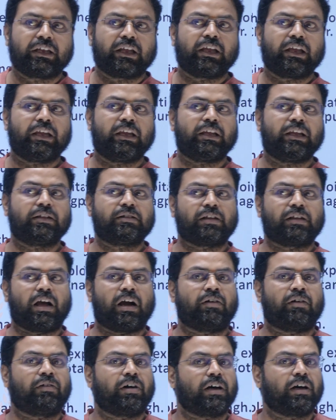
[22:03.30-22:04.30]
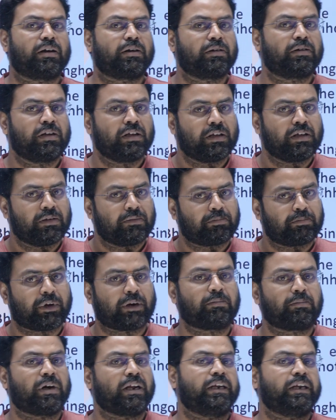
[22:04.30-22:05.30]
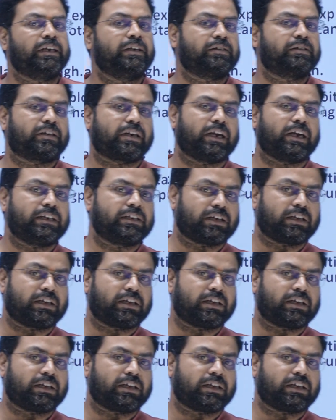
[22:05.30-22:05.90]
is our permanent right,